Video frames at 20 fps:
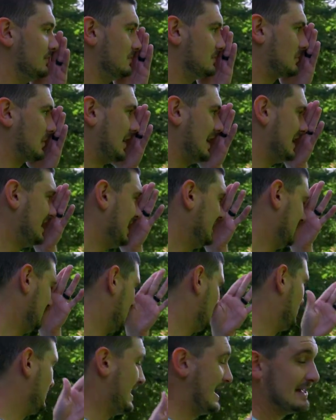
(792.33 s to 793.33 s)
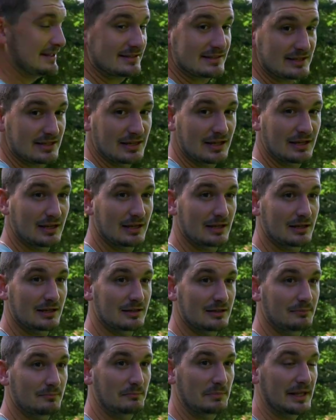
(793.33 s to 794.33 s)
probably not the best
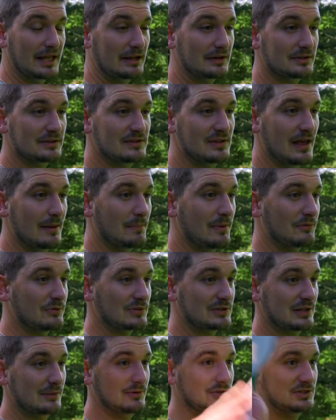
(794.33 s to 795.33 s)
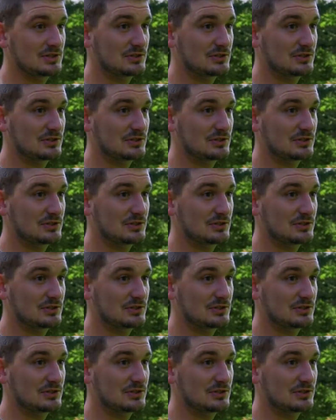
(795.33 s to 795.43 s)
beginner set, but for someone who